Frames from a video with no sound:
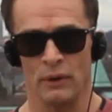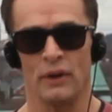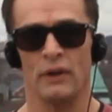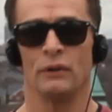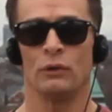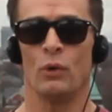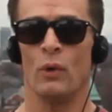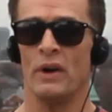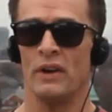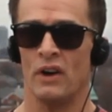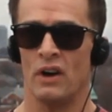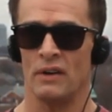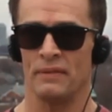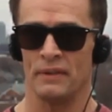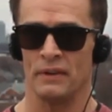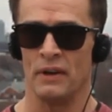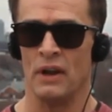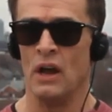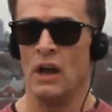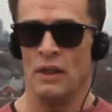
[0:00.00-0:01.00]
And quite
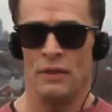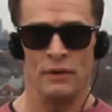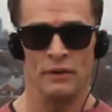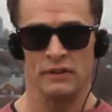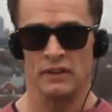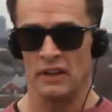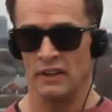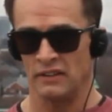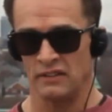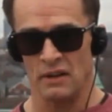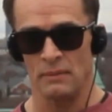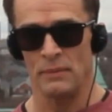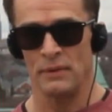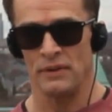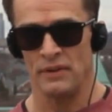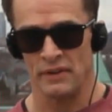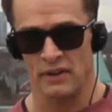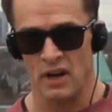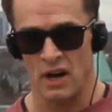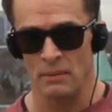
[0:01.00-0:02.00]
often there's like something
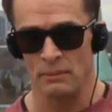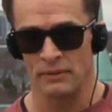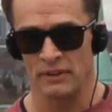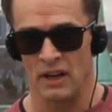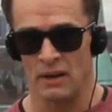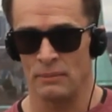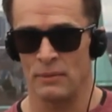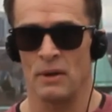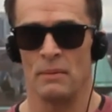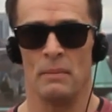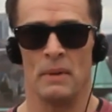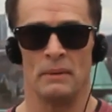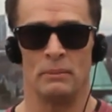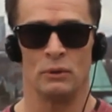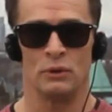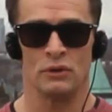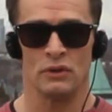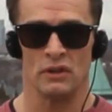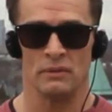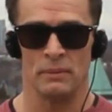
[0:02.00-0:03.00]
that comes up that maybe
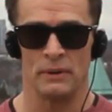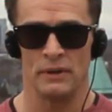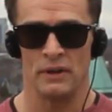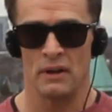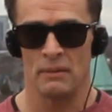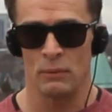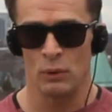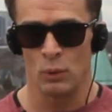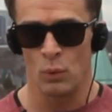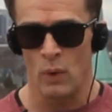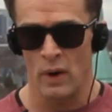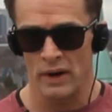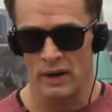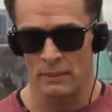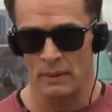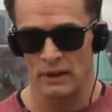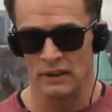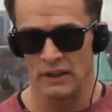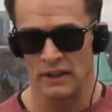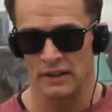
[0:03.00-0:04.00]
should have been number one on
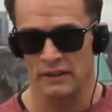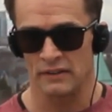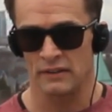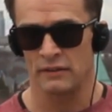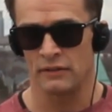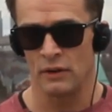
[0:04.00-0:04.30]
my list.